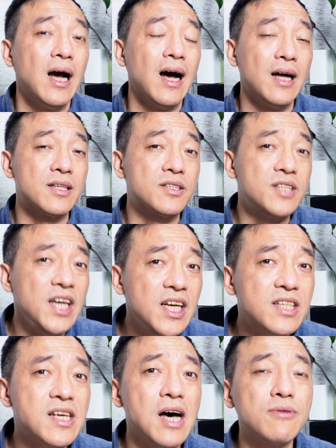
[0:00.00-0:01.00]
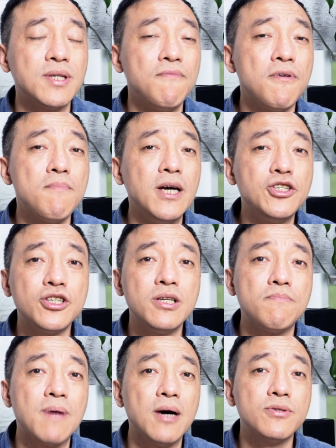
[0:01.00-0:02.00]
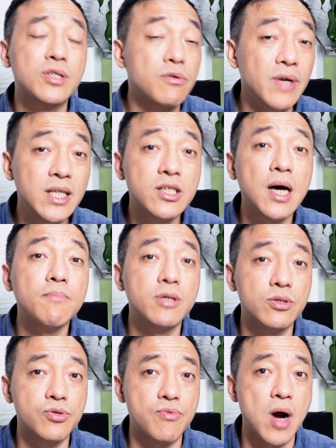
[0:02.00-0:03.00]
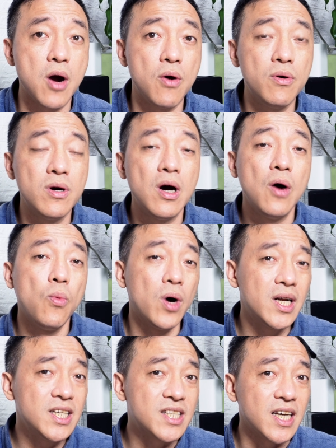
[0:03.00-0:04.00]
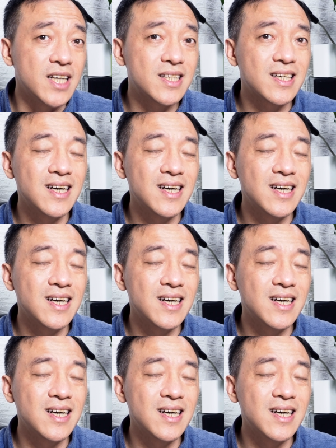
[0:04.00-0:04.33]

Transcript: a detailed information about screen time control. What is it,